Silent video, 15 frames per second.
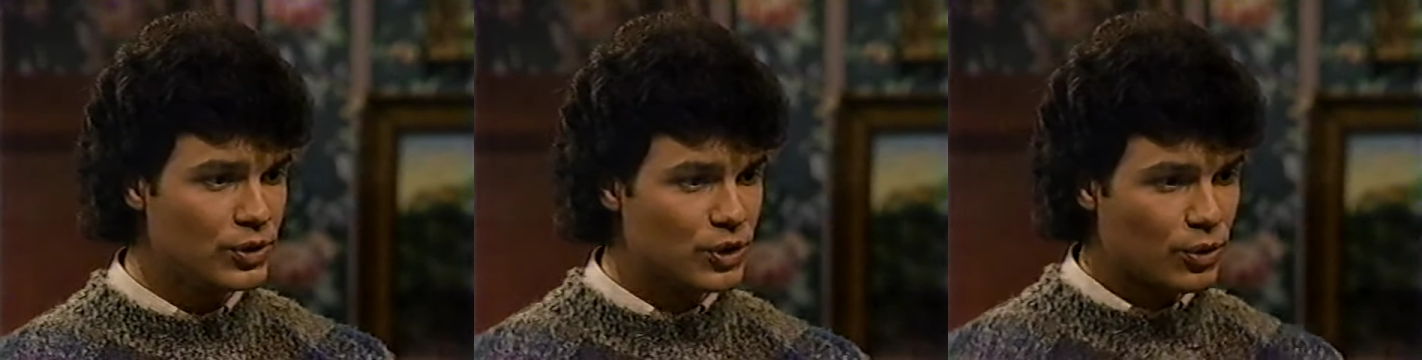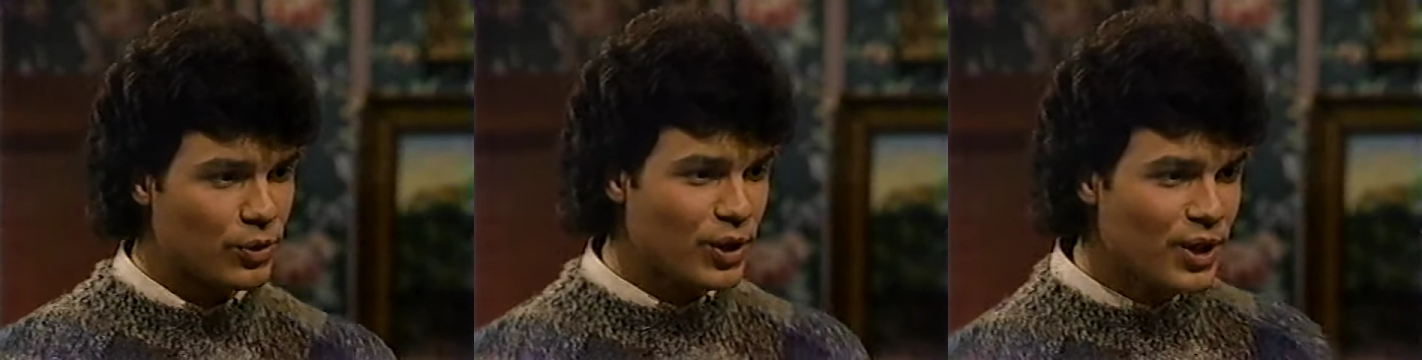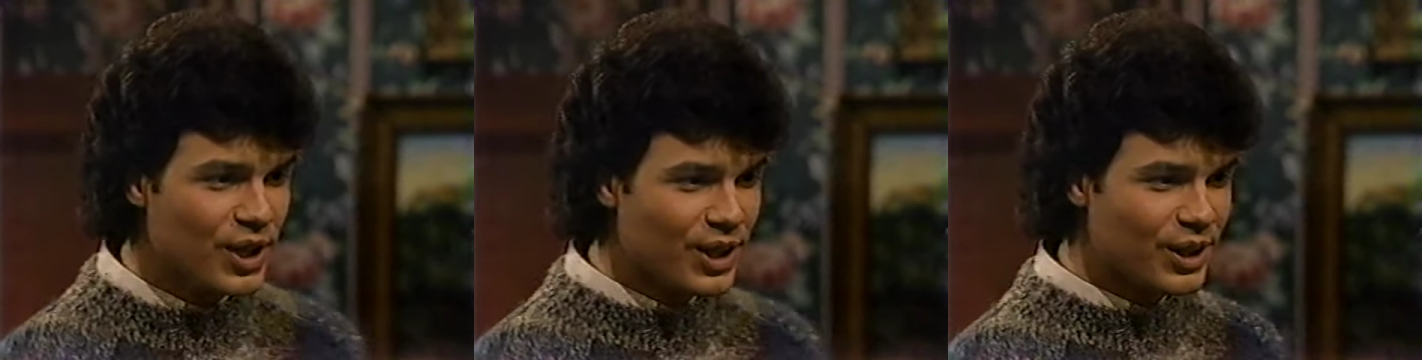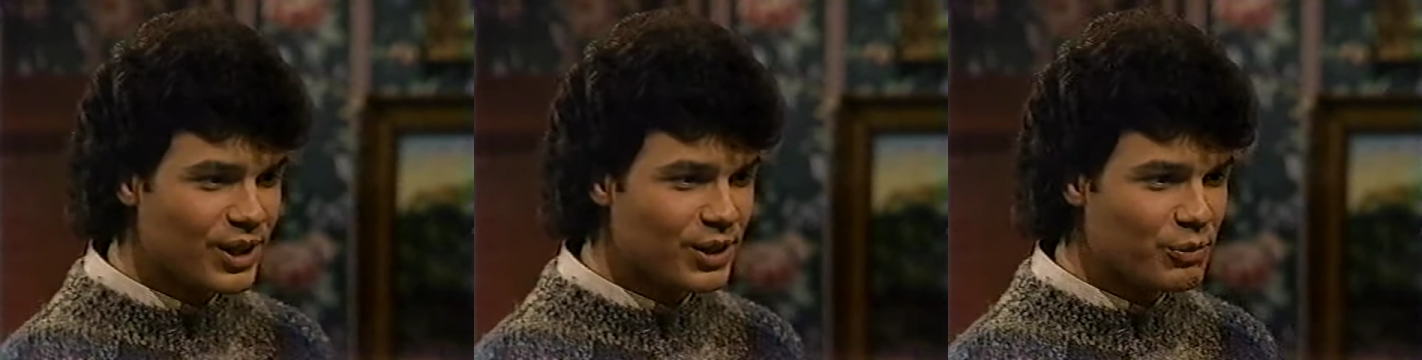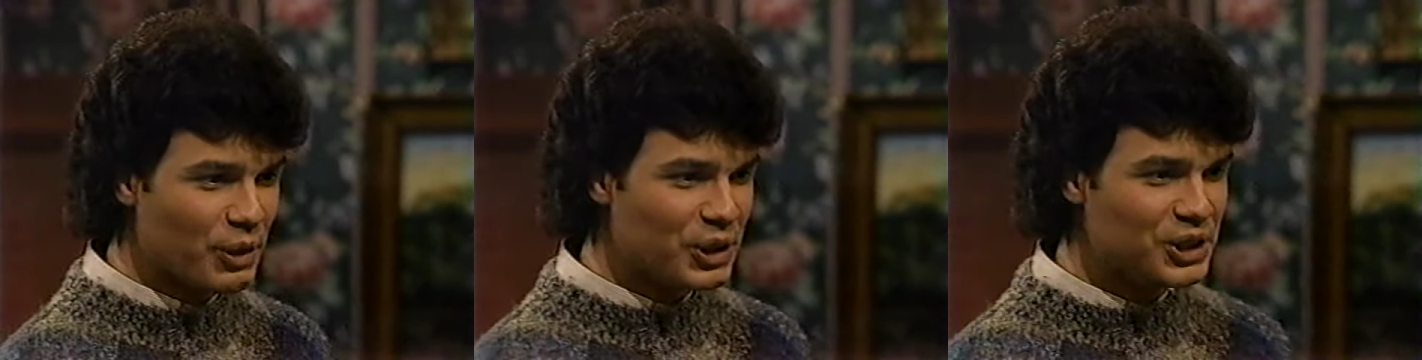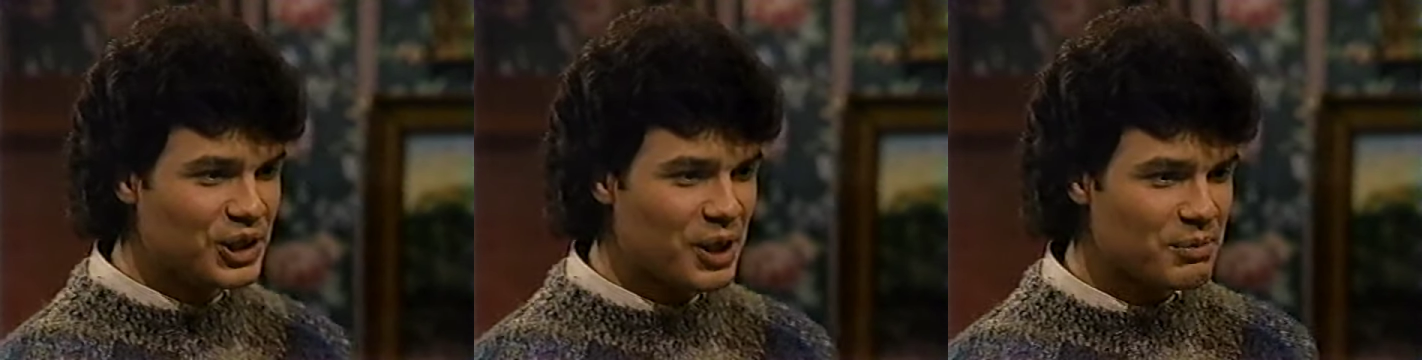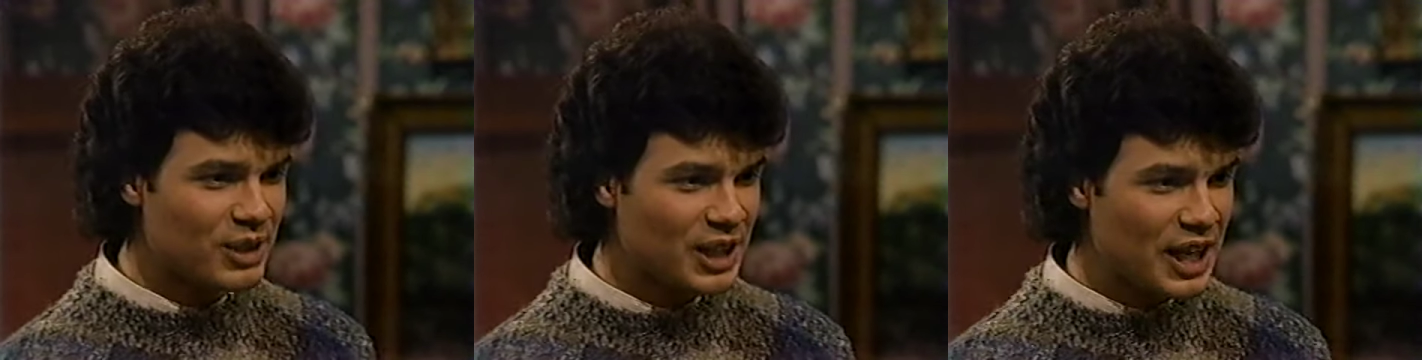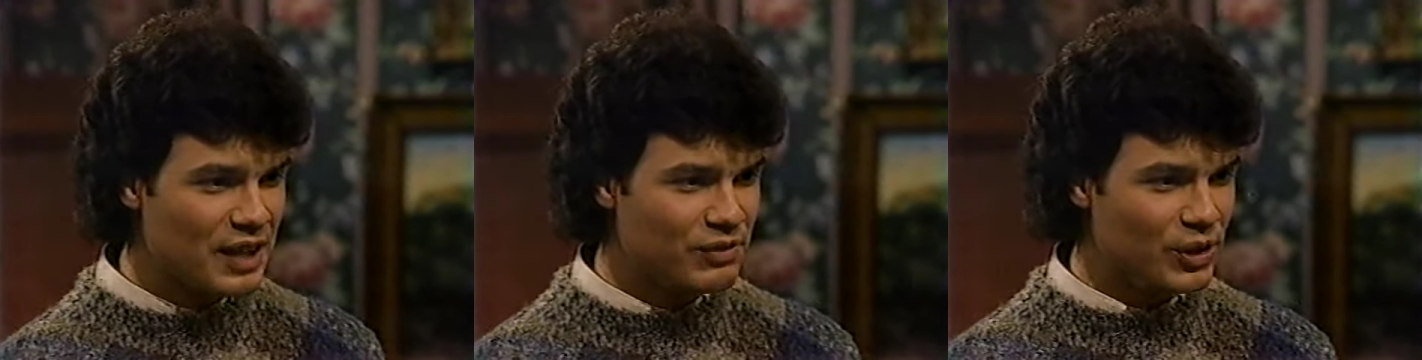So when is she coming
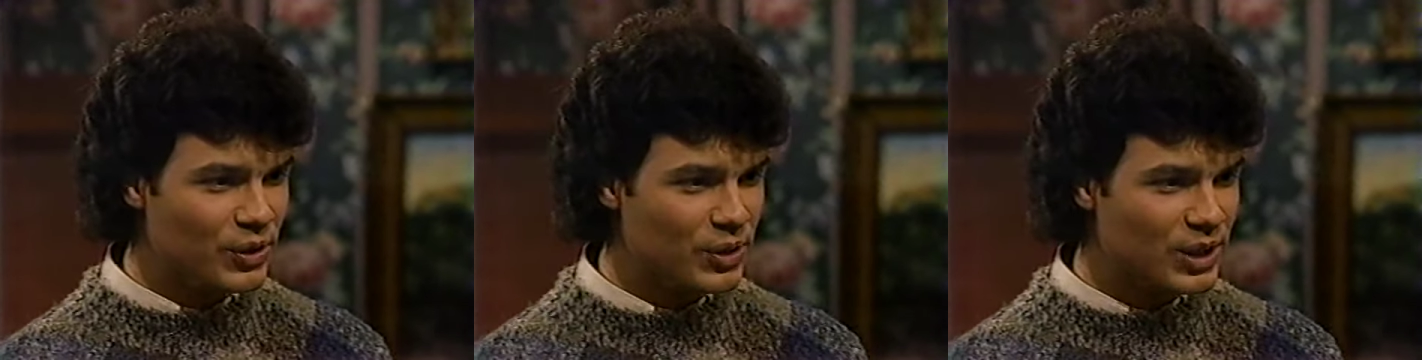to Landview?